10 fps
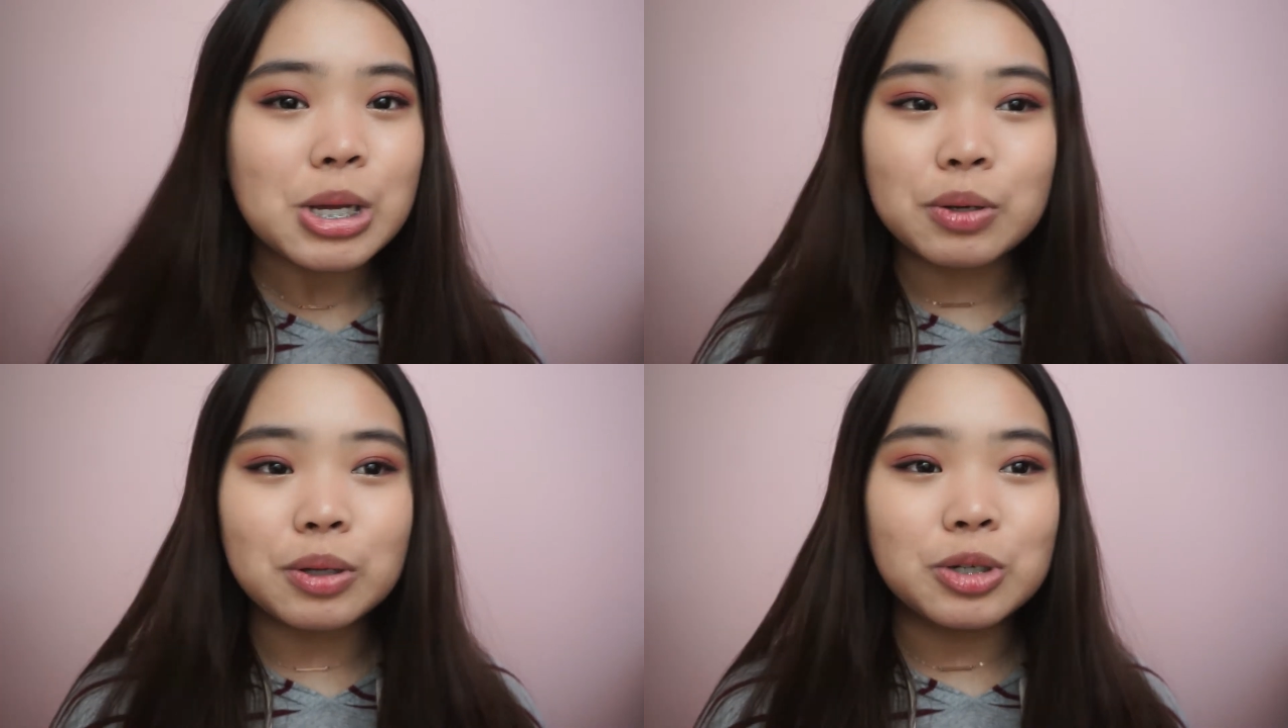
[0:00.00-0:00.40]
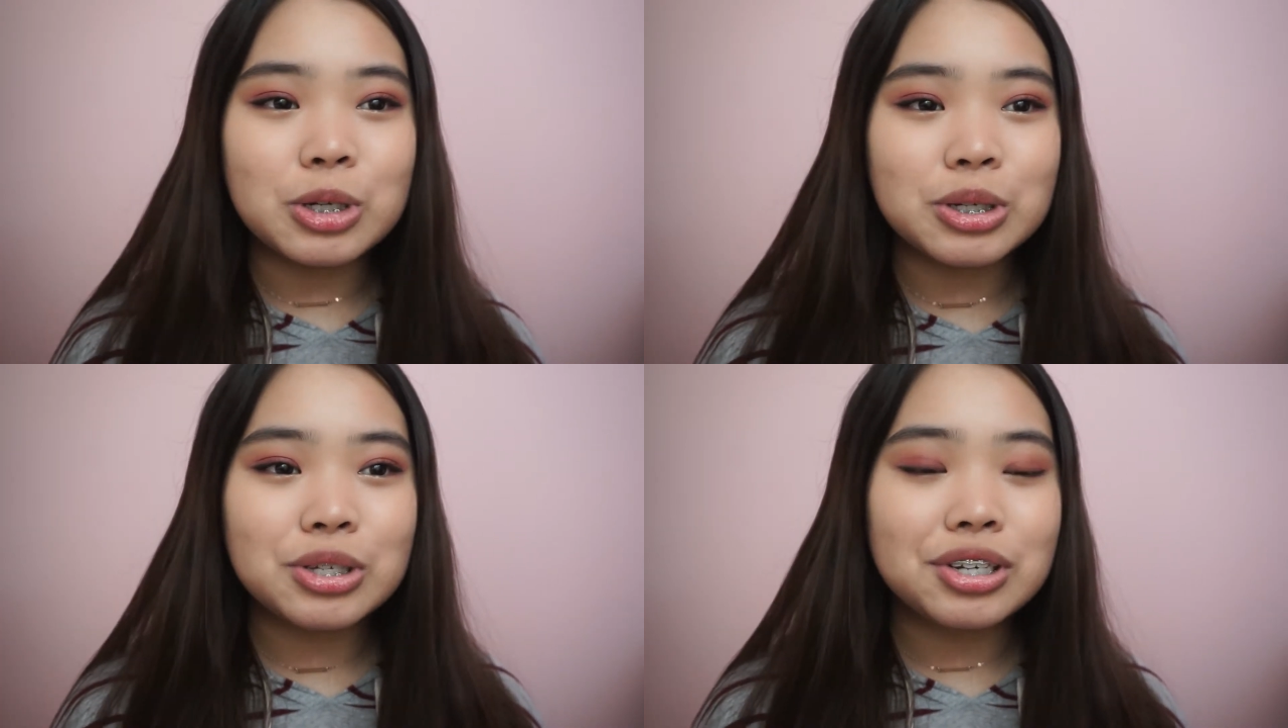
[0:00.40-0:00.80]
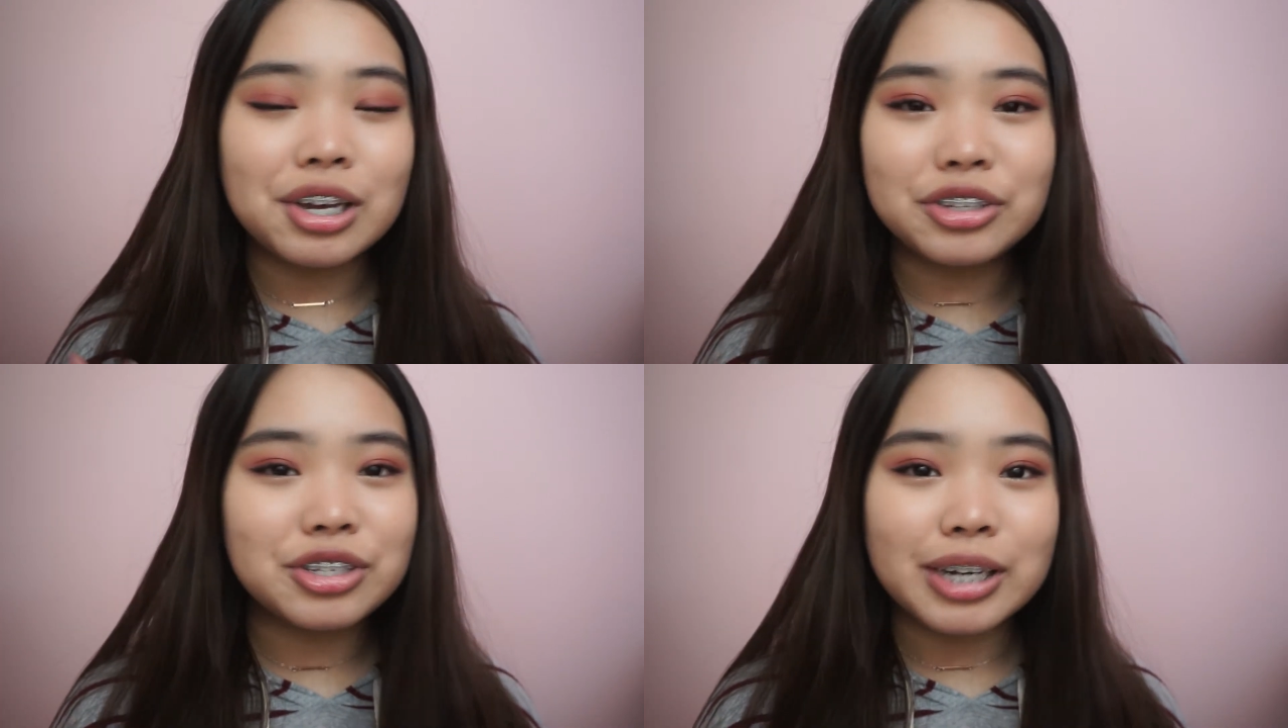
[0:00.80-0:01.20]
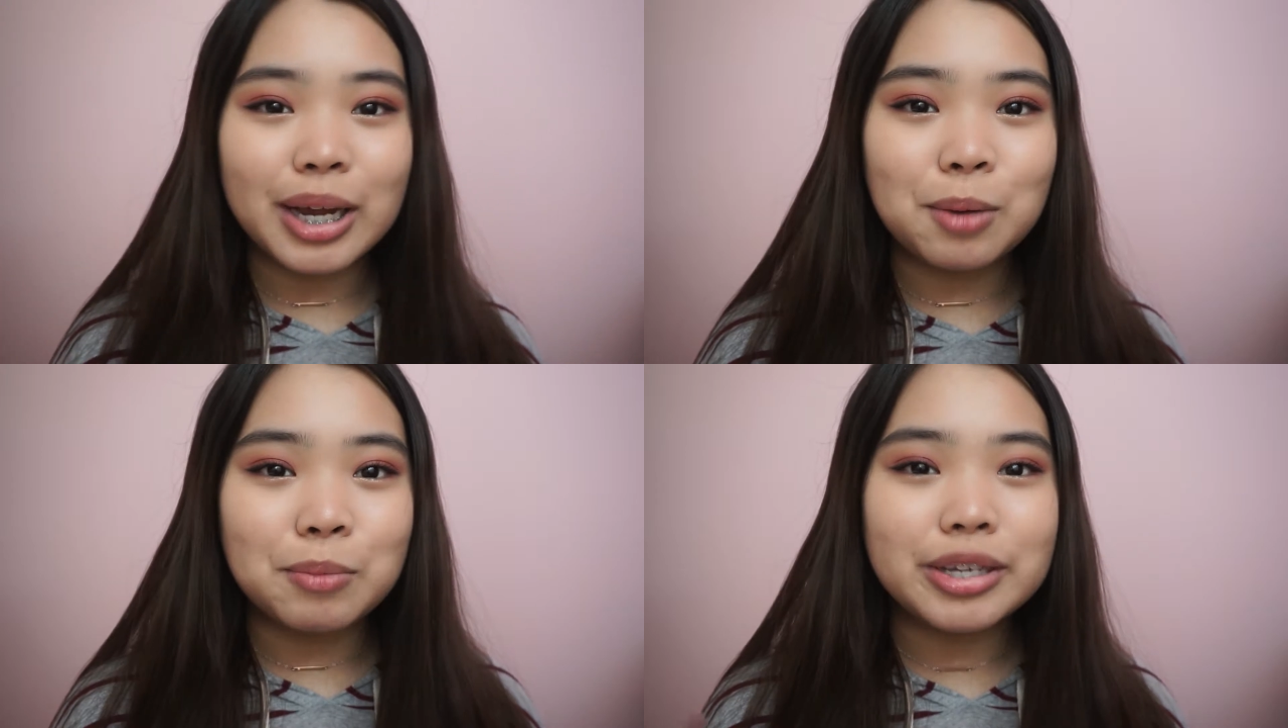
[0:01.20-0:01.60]
you can just exit
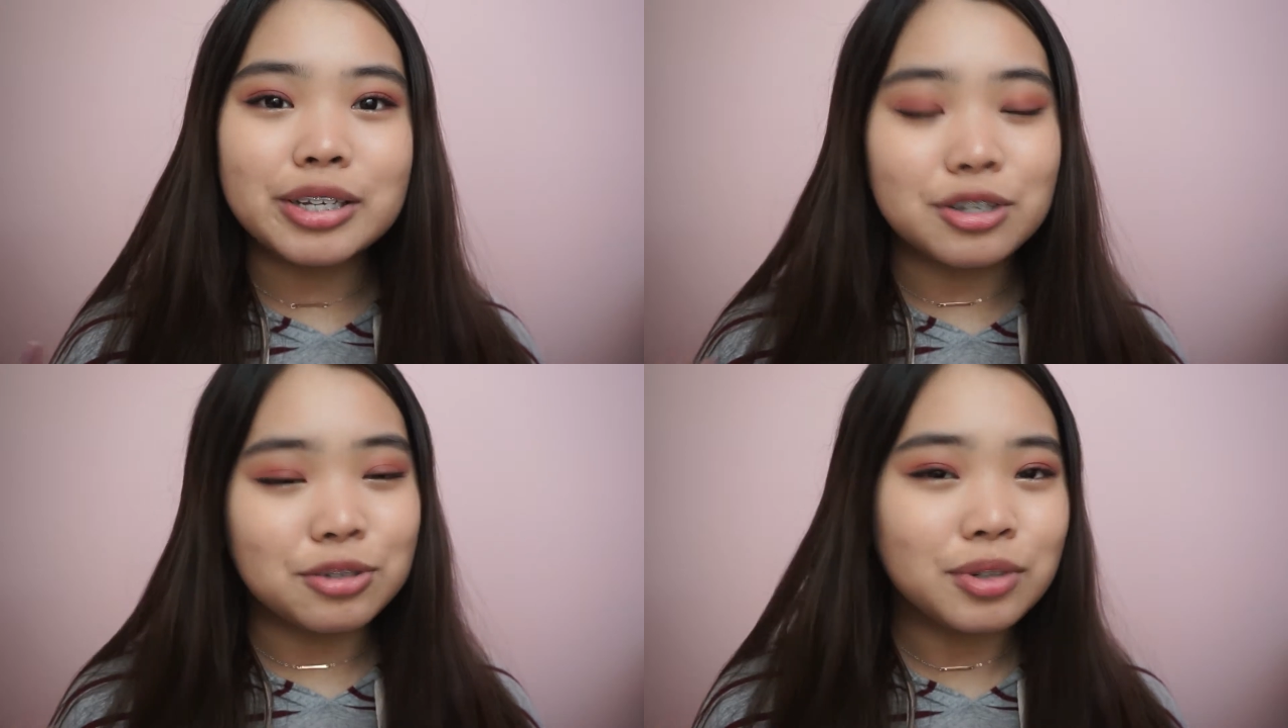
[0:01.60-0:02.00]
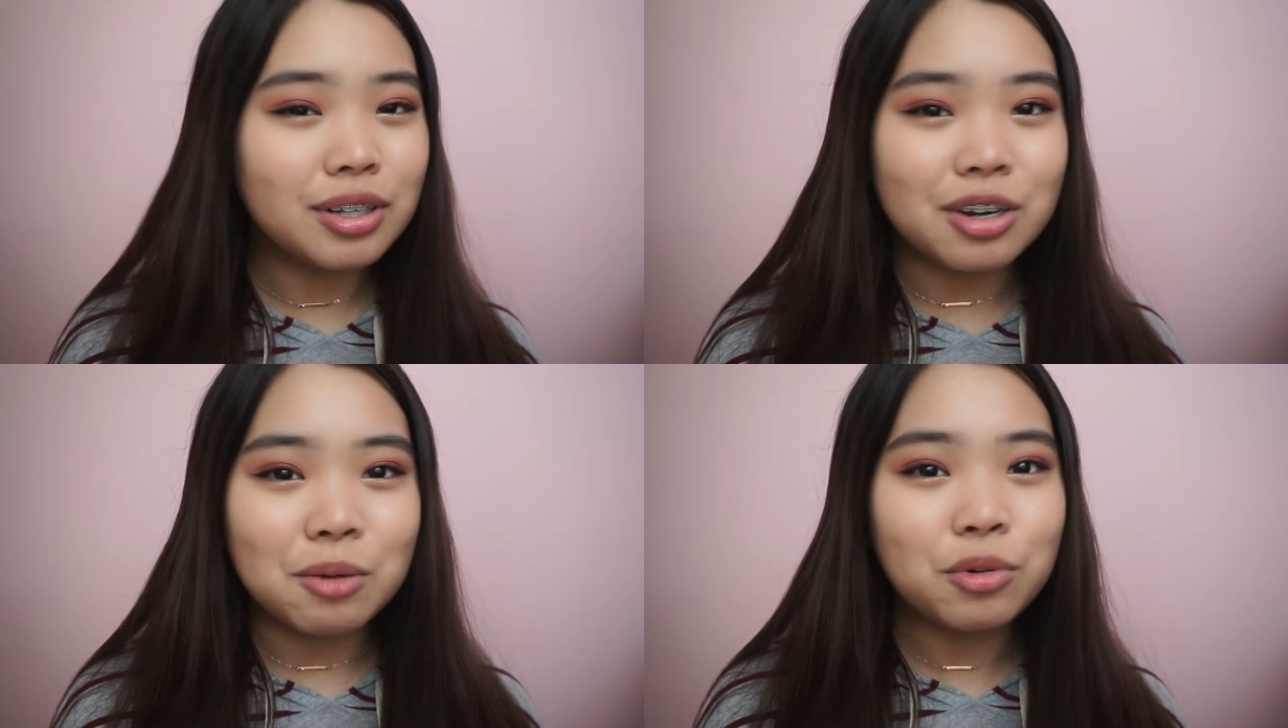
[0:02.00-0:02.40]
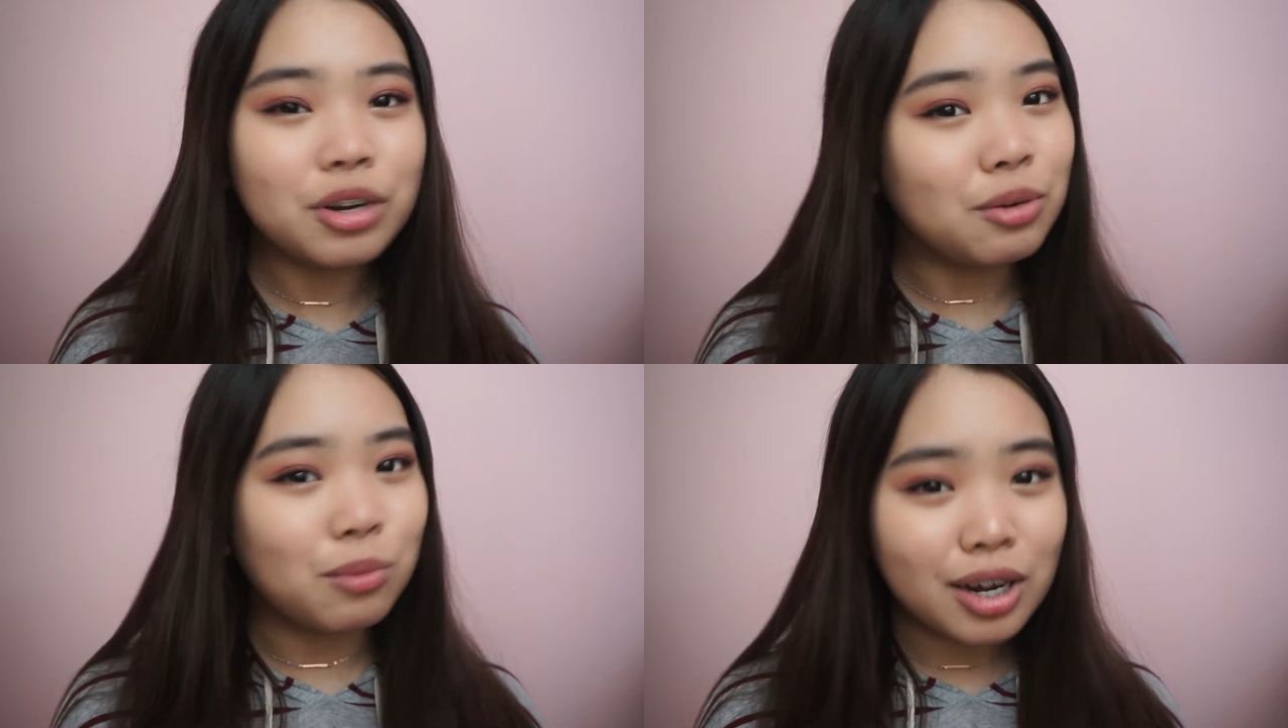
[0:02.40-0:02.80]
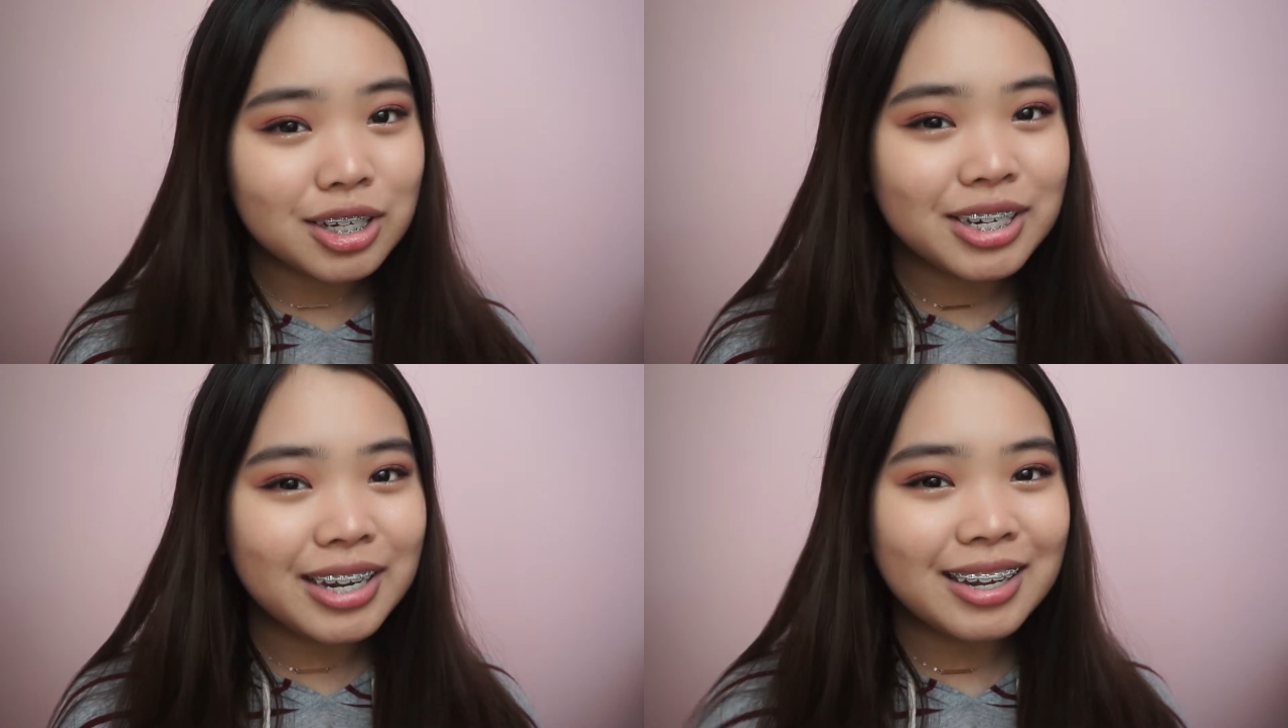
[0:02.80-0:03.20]
now because there's really no point in
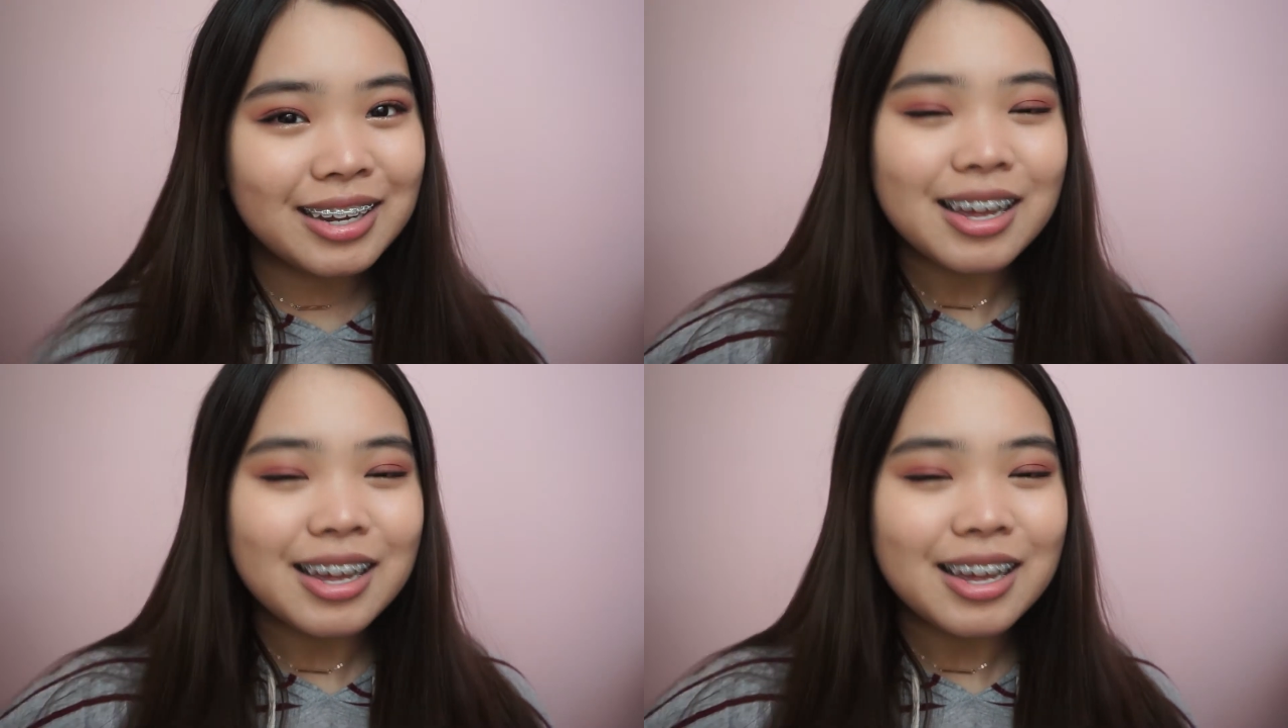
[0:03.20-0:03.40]
watching.